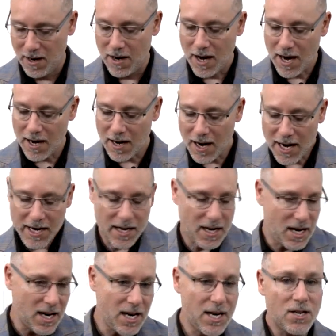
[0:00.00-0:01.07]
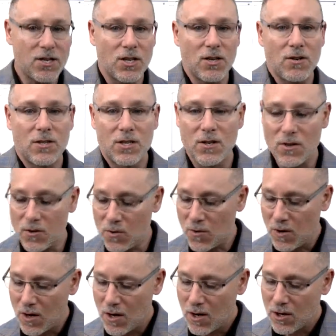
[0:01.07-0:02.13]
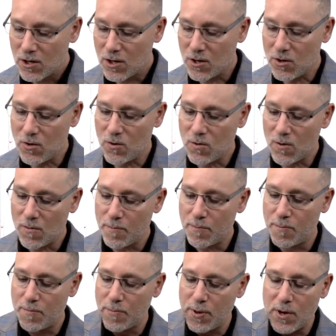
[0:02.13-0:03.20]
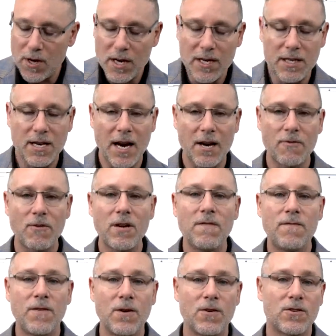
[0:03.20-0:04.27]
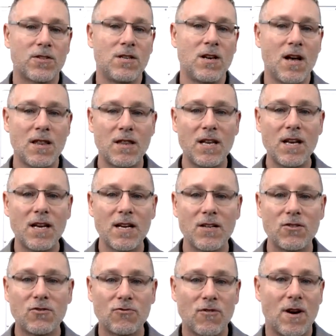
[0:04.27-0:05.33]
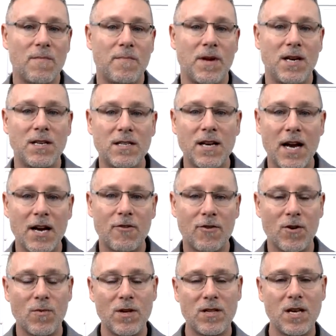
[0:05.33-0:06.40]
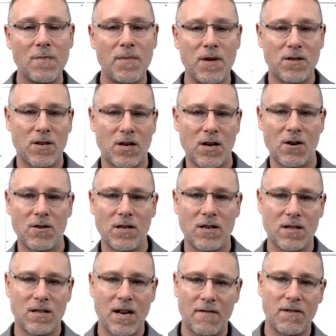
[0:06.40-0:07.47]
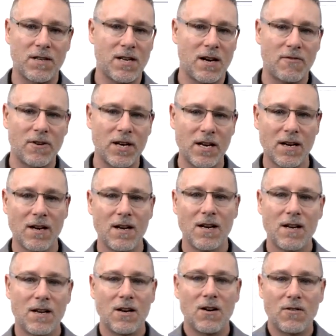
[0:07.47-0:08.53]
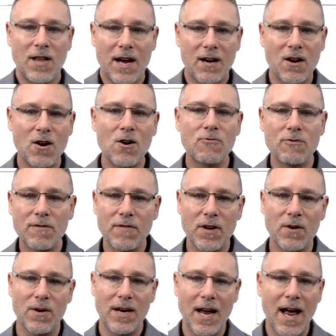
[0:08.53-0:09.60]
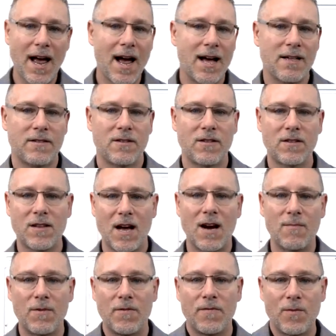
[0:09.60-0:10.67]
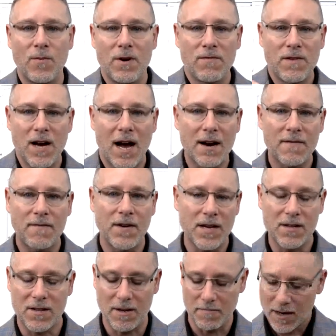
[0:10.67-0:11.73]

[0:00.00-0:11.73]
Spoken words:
And I need you to put integrity first. Nothing can trump integrity. We see a piece of code that doesn't have integrity. You know, that code review, it has to stop. We've got to fix it.